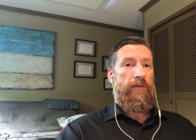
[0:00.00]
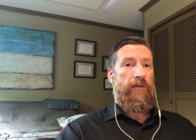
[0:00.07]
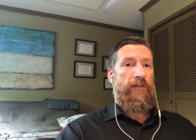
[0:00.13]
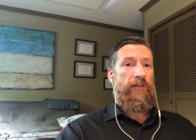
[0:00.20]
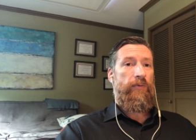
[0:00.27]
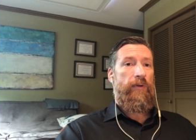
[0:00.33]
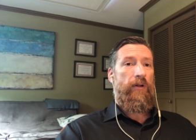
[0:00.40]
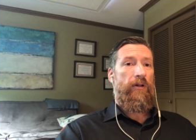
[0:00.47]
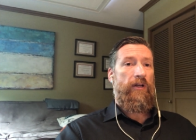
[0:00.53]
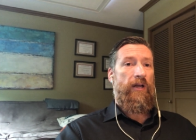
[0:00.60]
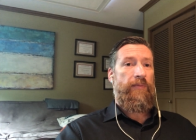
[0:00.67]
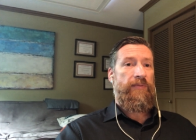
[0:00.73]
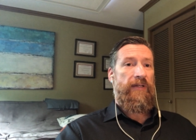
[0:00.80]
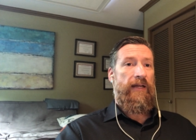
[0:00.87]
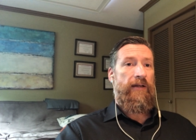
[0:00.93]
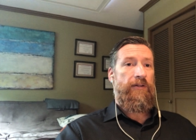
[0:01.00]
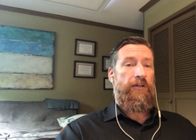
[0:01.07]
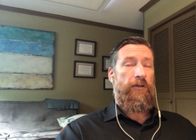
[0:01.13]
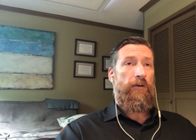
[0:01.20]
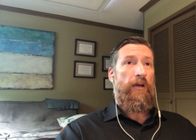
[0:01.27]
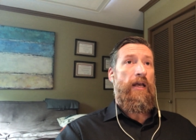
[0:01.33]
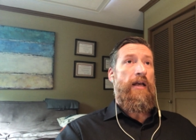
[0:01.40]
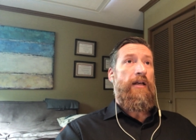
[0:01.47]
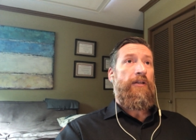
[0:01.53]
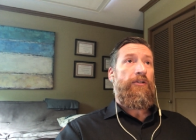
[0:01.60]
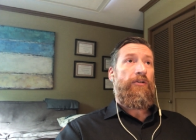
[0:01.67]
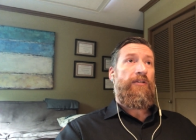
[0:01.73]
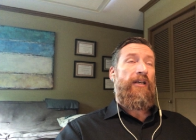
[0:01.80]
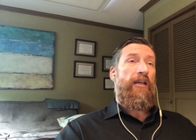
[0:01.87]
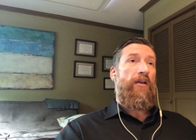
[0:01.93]
This is what it all comes down to.
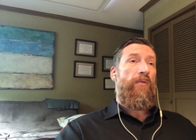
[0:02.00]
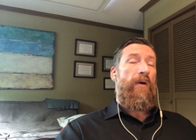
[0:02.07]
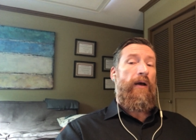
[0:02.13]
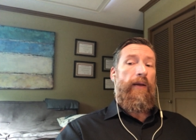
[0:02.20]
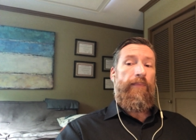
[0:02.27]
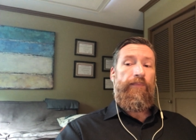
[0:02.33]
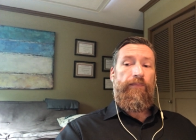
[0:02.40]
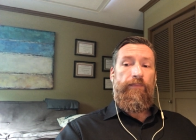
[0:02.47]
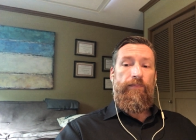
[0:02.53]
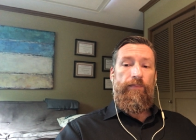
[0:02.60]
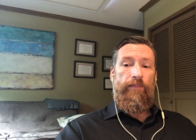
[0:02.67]
So I'll tell you what,